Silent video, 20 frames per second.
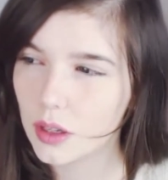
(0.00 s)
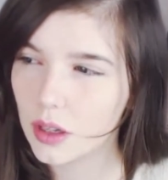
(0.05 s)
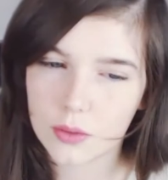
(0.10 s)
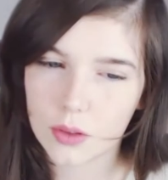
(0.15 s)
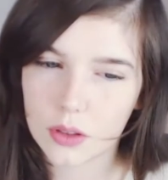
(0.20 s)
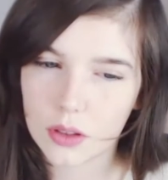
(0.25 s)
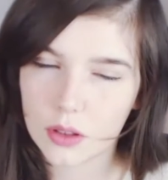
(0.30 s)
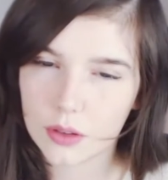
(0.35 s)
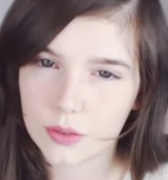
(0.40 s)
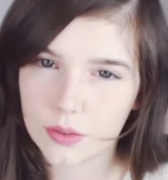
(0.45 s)
I've
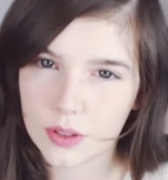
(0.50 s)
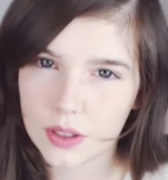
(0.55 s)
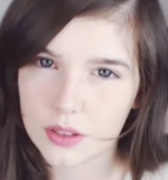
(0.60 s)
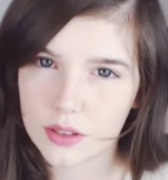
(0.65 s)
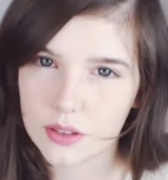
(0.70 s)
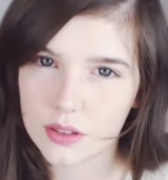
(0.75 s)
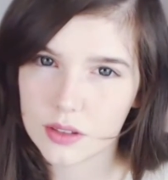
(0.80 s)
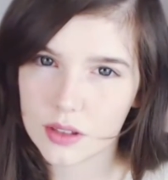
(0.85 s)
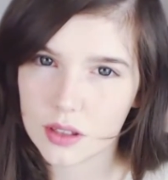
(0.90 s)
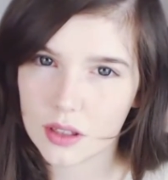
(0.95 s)
got a lot of
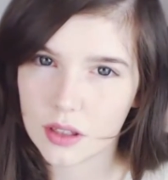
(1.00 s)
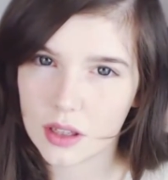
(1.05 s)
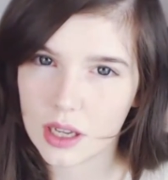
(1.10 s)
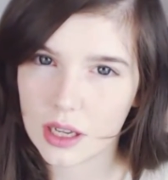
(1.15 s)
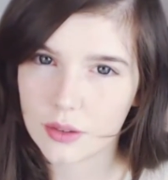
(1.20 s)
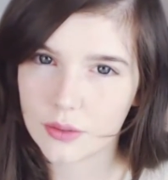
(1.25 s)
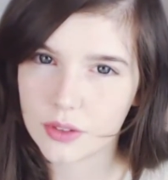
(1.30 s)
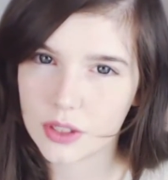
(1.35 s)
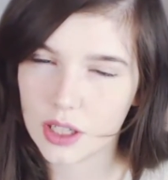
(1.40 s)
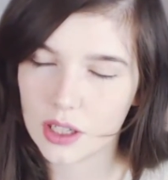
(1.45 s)
friends that
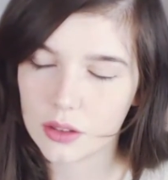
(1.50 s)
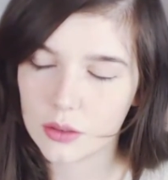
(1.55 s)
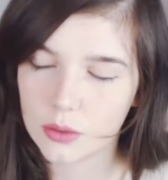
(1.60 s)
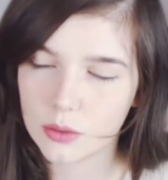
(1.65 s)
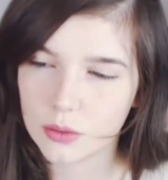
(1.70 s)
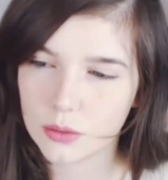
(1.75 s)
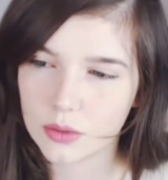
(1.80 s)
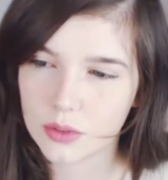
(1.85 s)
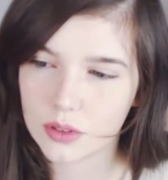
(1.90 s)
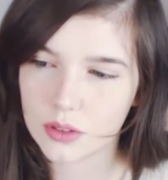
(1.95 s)
have
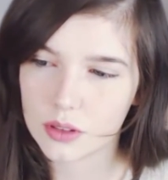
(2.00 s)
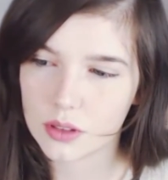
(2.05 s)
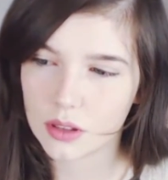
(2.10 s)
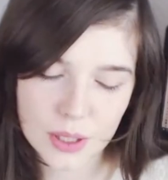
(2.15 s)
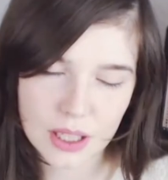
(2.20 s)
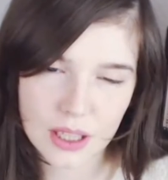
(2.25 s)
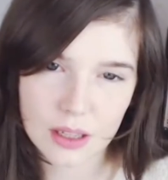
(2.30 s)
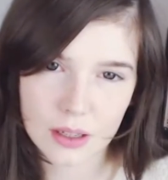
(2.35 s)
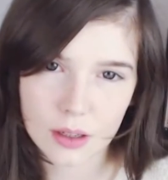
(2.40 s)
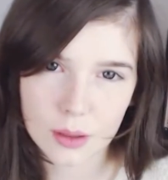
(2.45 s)
channels,
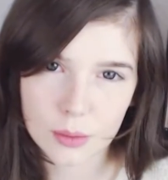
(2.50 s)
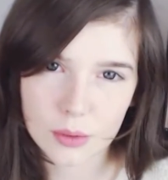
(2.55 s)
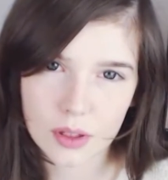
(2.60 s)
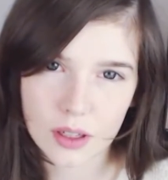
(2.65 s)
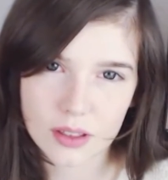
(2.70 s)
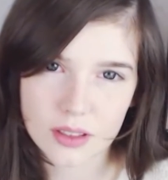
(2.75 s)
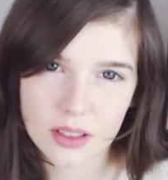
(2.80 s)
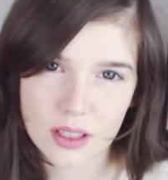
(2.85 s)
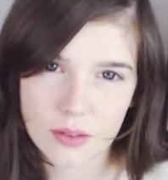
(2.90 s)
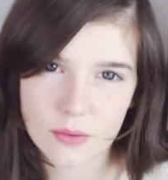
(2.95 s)
but yeah, I would
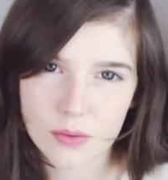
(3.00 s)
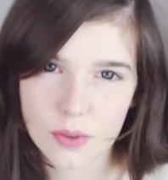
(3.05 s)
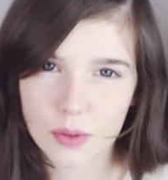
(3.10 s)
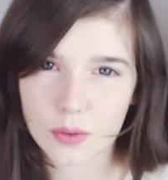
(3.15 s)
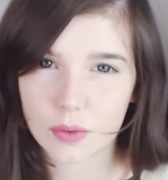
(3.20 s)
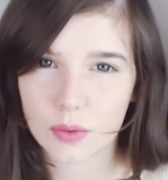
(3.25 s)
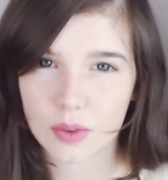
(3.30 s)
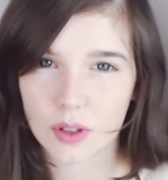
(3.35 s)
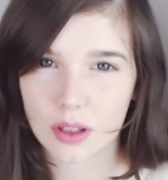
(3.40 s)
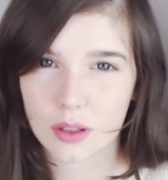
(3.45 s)
like to get
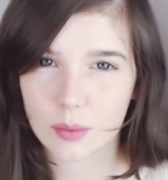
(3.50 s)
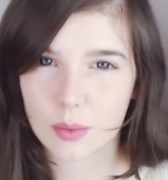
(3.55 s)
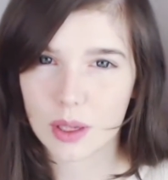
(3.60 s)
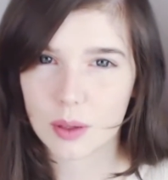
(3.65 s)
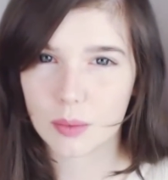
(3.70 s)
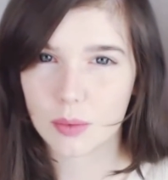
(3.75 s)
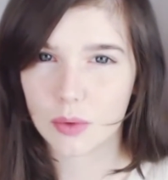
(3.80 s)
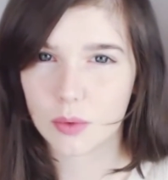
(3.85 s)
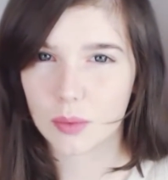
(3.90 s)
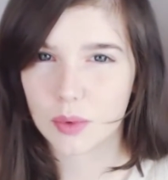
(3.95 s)
involved with other
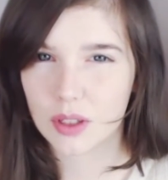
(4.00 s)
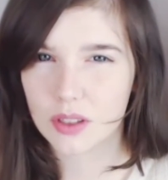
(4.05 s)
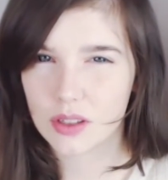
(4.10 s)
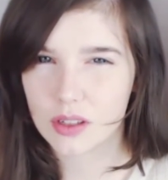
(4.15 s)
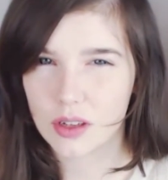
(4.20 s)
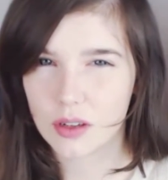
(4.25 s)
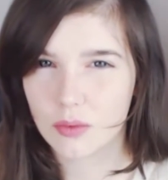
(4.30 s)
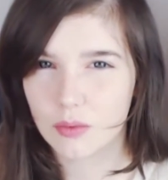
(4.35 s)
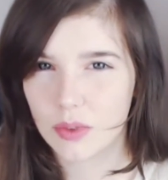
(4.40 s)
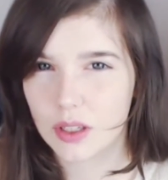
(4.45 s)
people because
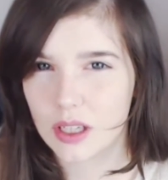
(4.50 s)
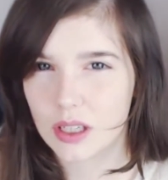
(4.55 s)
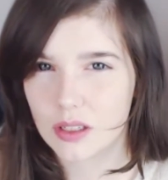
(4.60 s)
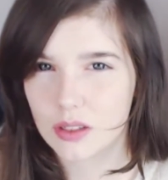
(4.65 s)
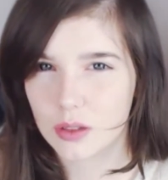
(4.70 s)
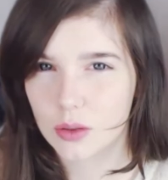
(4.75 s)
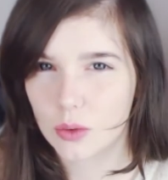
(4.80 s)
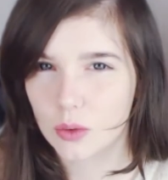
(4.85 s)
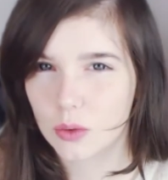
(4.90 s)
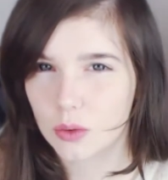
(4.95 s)
I don't really
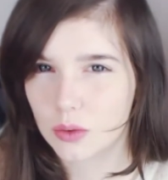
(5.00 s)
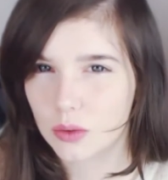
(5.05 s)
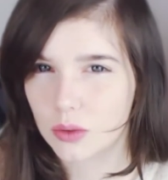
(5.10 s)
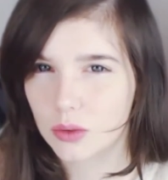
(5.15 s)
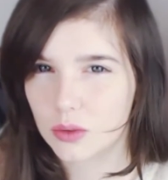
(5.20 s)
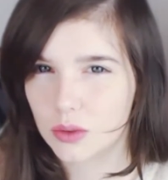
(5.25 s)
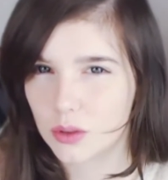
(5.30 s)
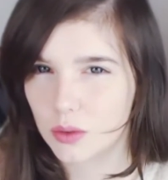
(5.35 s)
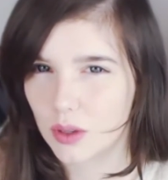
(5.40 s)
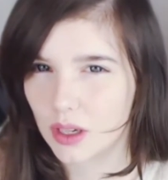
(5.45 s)
talk
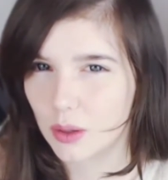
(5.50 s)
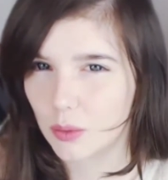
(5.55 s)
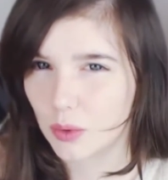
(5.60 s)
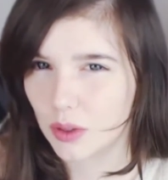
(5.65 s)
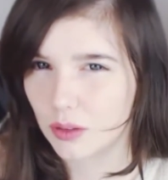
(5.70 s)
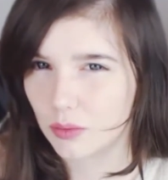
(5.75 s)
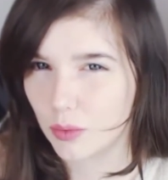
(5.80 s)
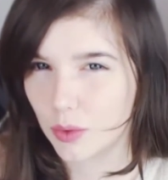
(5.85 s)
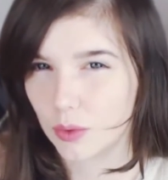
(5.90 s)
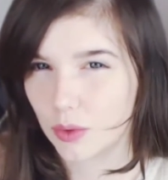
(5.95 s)
to
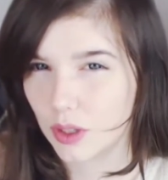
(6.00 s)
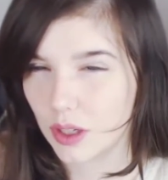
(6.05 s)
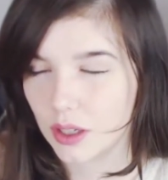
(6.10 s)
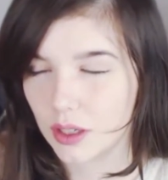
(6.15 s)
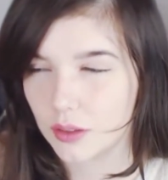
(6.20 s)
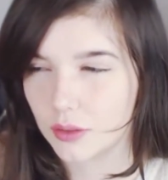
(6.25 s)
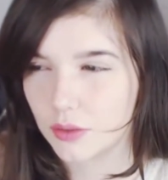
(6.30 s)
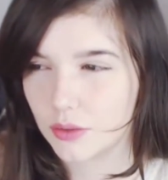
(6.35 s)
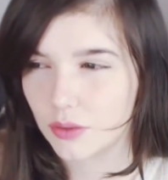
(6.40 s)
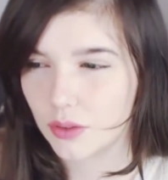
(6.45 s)
anyone in real
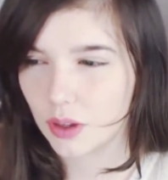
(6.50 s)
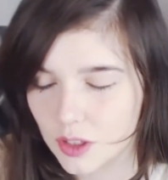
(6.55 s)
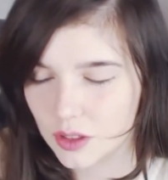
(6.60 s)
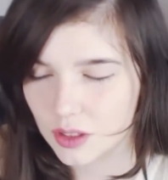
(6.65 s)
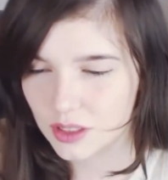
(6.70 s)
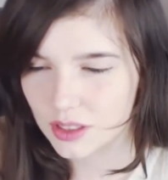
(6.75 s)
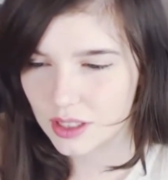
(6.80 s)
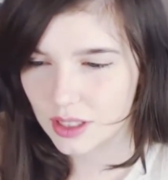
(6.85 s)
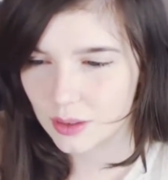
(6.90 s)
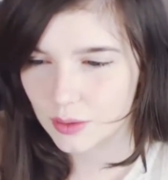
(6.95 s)
life. God,
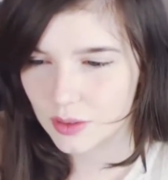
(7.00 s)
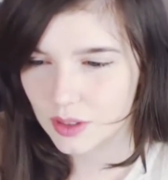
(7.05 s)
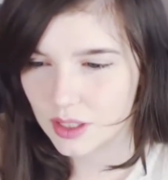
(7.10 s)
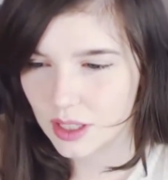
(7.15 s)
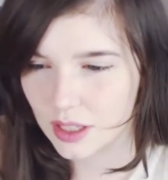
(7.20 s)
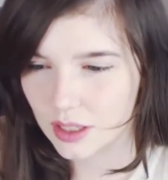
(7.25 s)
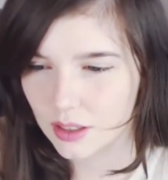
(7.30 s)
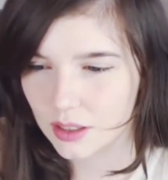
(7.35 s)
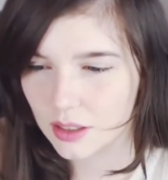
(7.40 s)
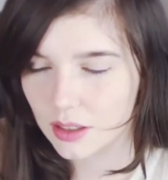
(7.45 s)
I sound
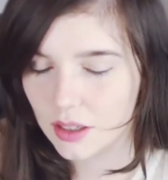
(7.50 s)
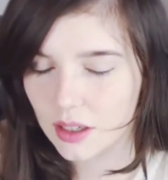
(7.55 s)
sad.